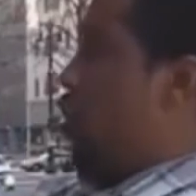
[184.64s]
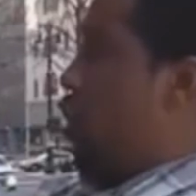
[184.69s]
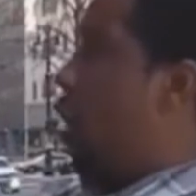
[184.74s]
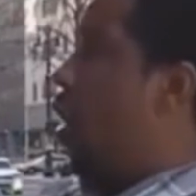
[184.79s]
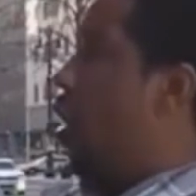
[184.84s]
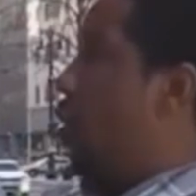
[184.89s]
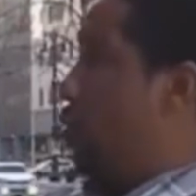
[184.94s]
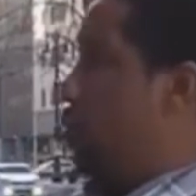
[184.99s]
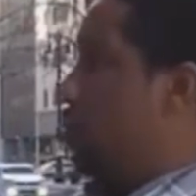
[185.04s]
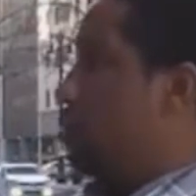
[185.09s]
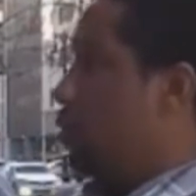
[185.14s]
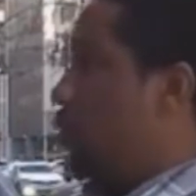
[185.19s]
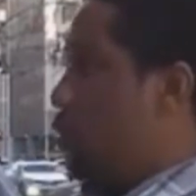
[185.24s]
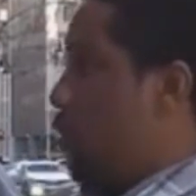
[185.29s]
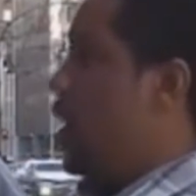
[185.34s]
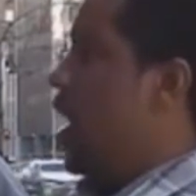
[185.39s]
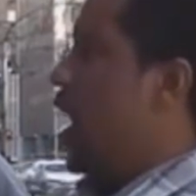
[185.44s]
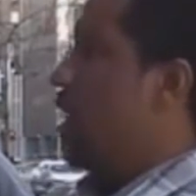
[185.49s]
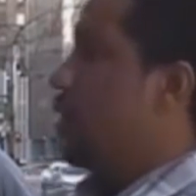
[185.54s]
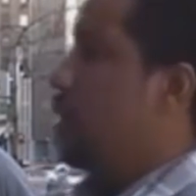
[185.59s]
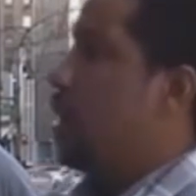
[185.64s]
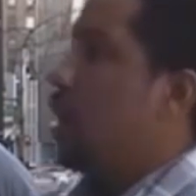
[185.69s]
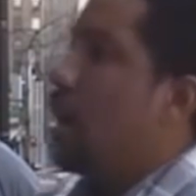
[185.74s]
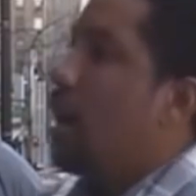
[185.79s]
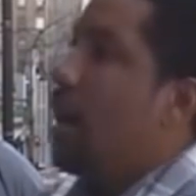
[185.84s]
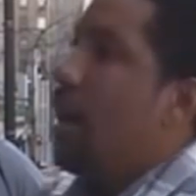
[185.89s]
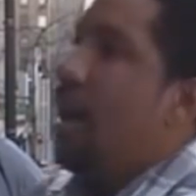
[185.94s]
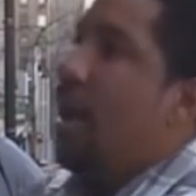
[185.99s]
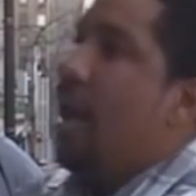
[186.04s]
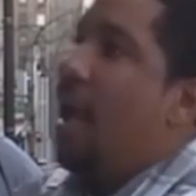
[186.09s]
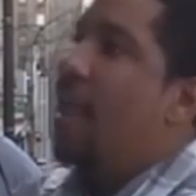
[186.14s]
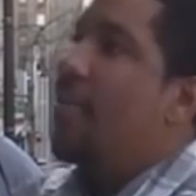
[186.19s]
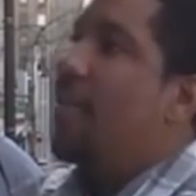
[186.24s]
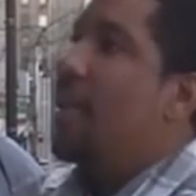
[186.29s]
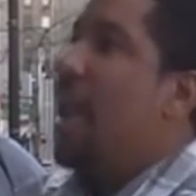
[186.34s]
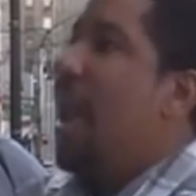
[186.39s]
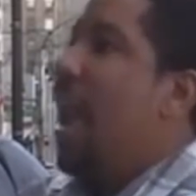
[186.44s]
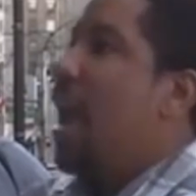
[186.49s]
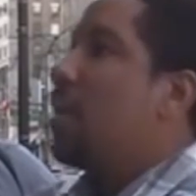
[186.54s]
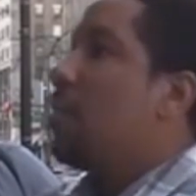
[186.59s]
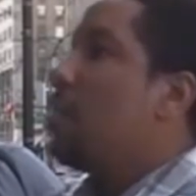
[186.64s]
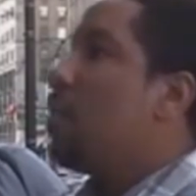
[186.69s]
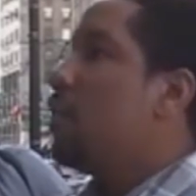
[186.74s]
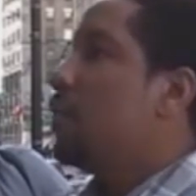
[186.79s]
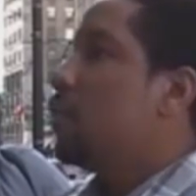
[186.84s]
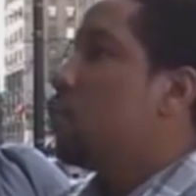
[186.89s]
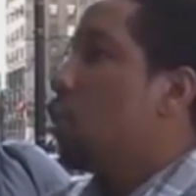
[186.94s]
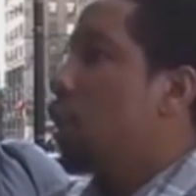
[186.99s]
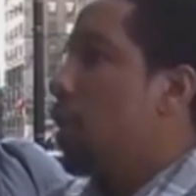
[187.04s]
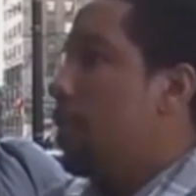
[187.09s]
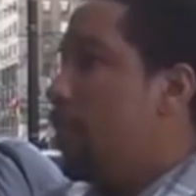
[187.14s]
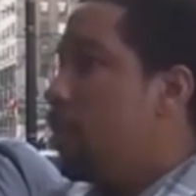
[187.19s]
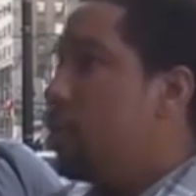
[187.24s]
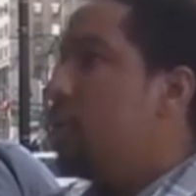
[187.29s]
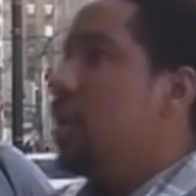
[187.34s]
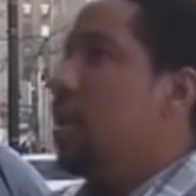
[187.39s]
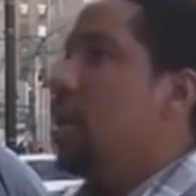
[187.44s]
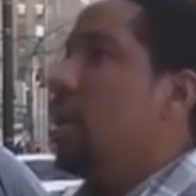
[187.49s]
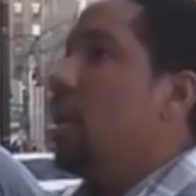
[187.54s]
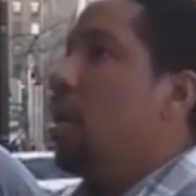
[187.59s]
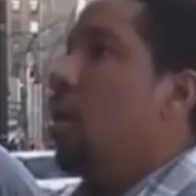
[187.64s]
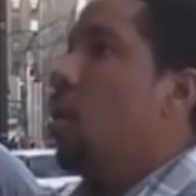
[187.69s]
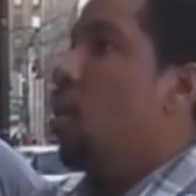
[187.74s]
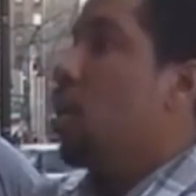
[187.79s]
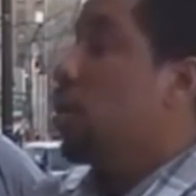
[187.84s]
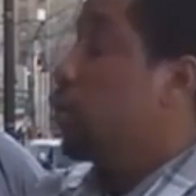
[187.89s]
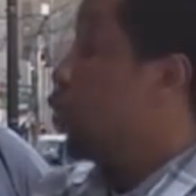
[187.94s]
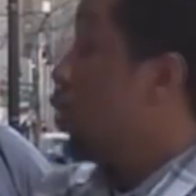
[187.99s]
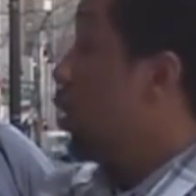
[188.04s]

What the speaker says: on your own when you got there. And then they had to move into a community, which